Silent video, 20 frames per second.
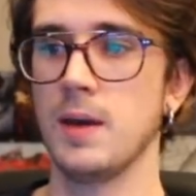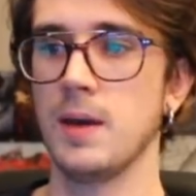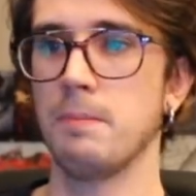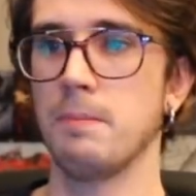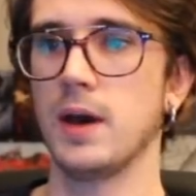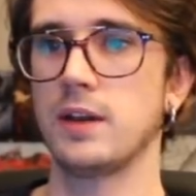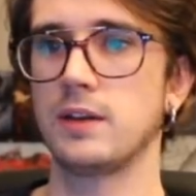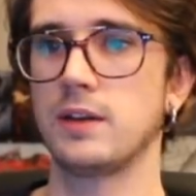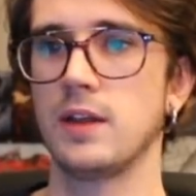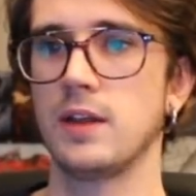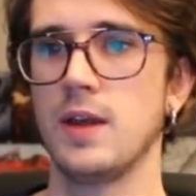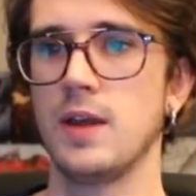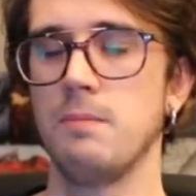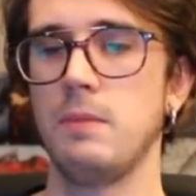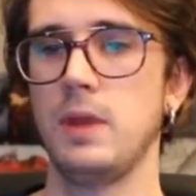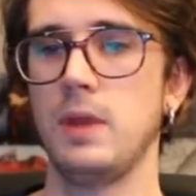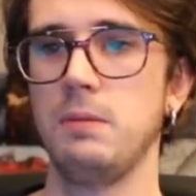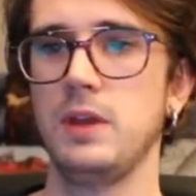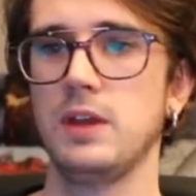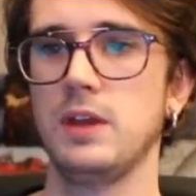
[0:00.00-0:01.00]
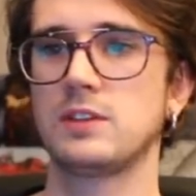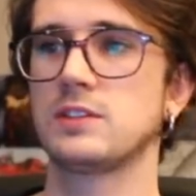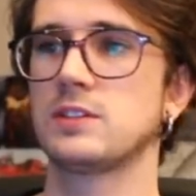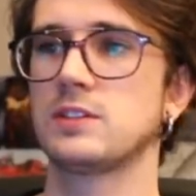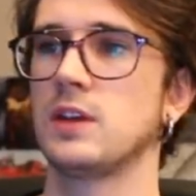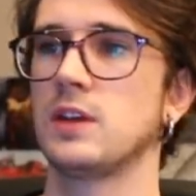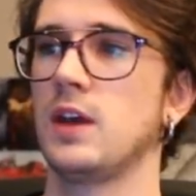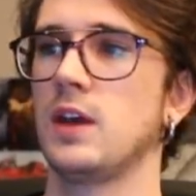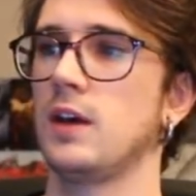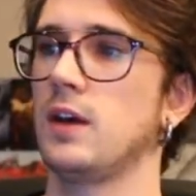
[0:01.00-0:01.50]
But maybe it's
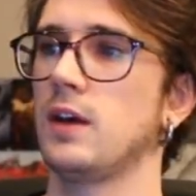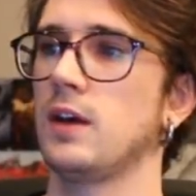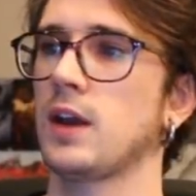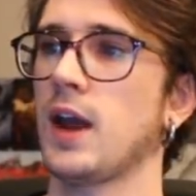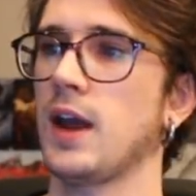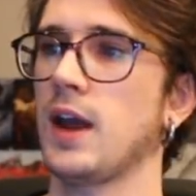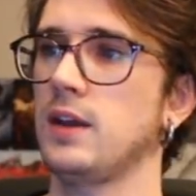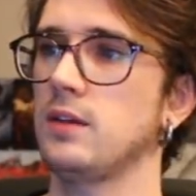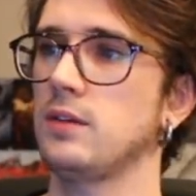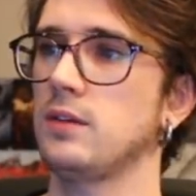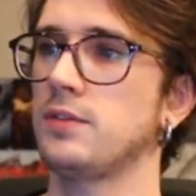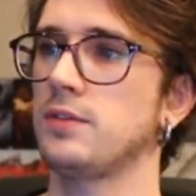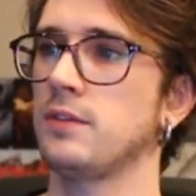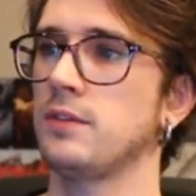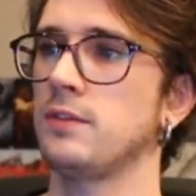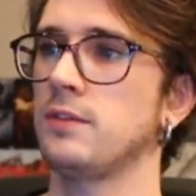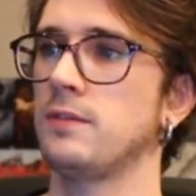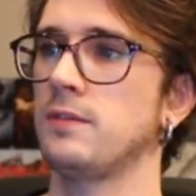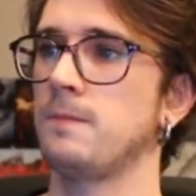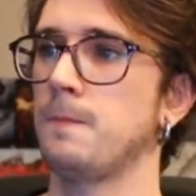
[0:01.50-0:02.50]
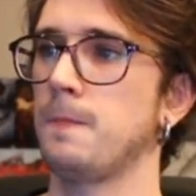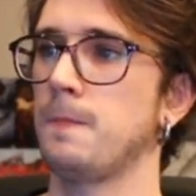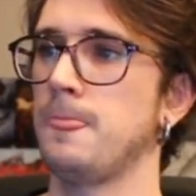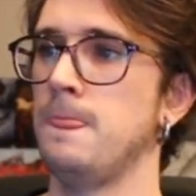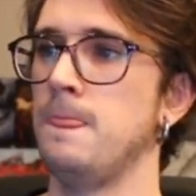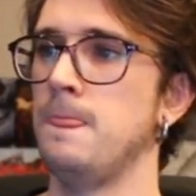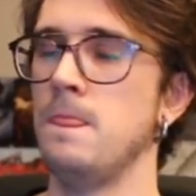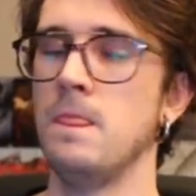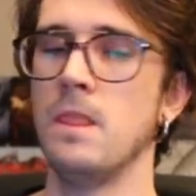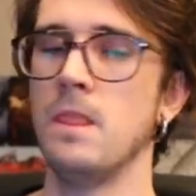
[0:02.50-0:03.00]
kind of
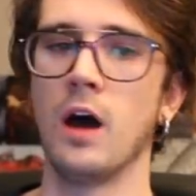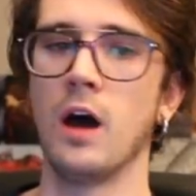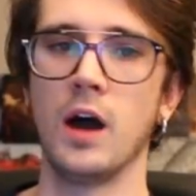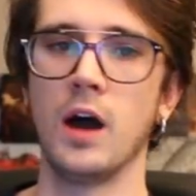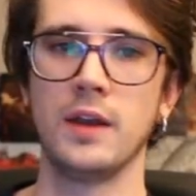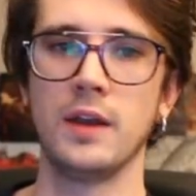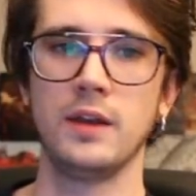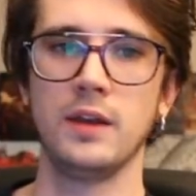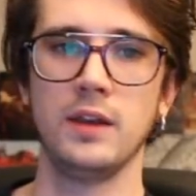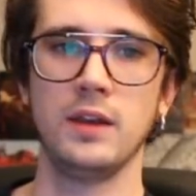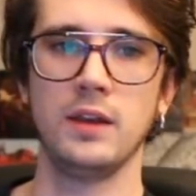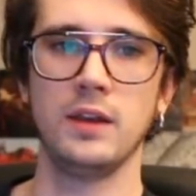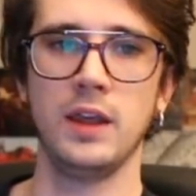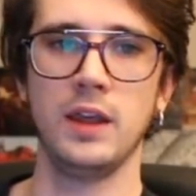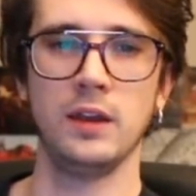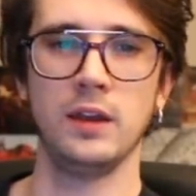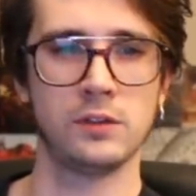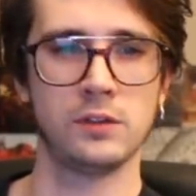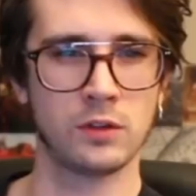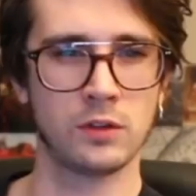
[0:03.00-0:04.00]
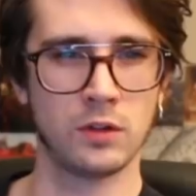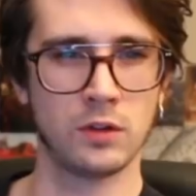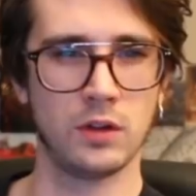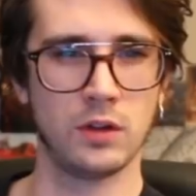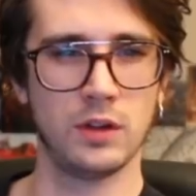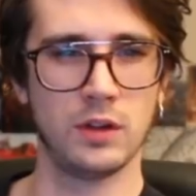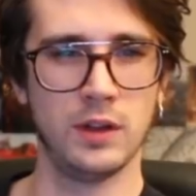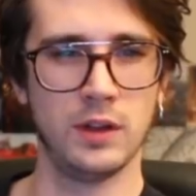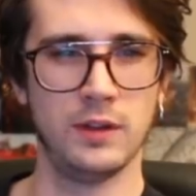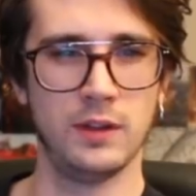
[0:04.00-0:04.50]

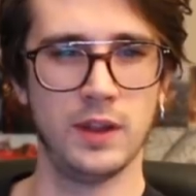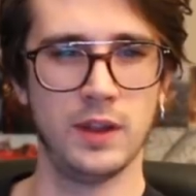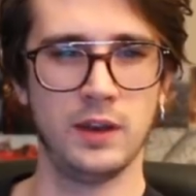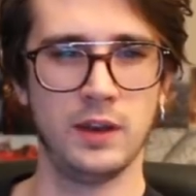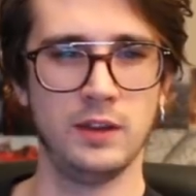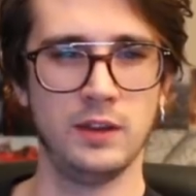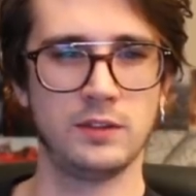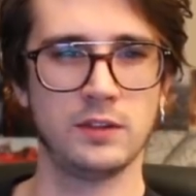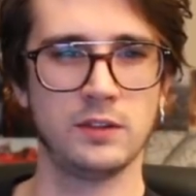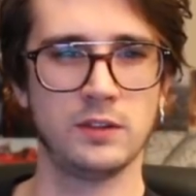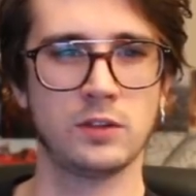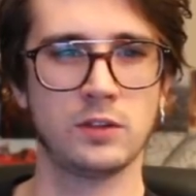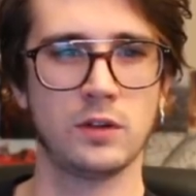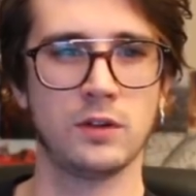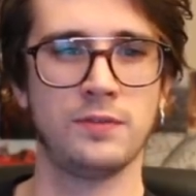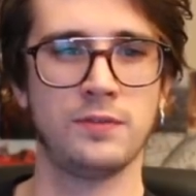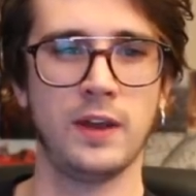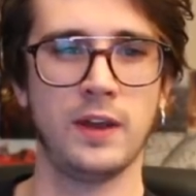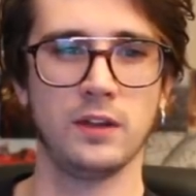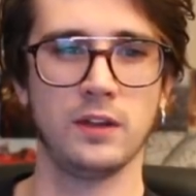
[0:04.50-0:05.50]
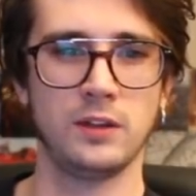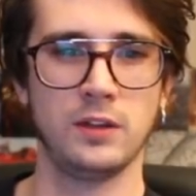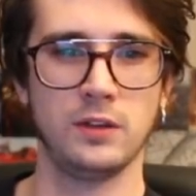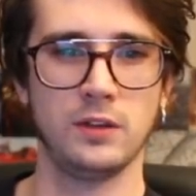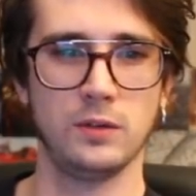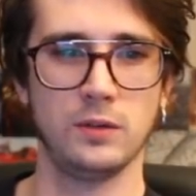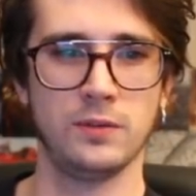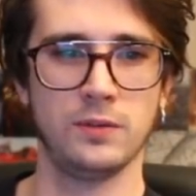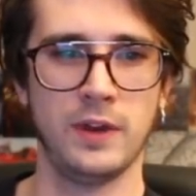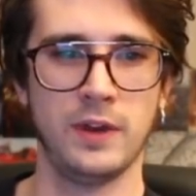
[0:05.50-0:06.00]
non-integral in that he's sort of failing
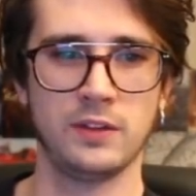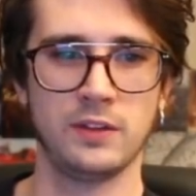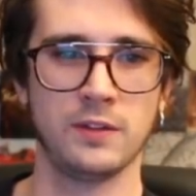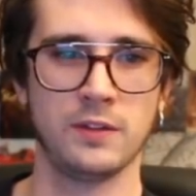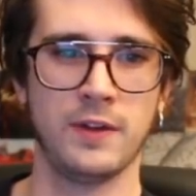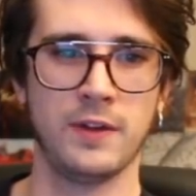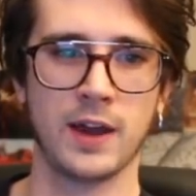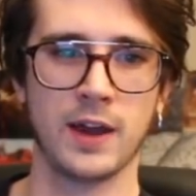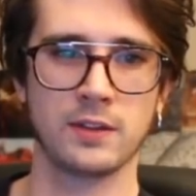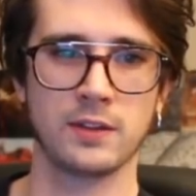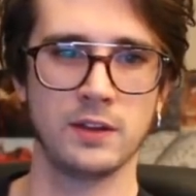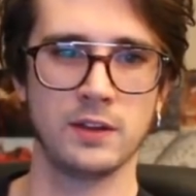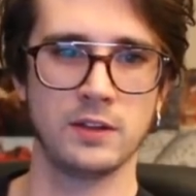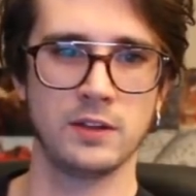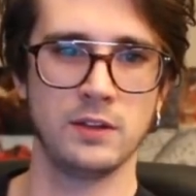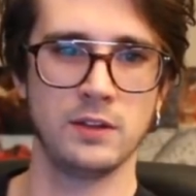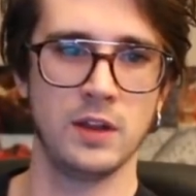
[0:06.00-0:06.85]
to face the fact that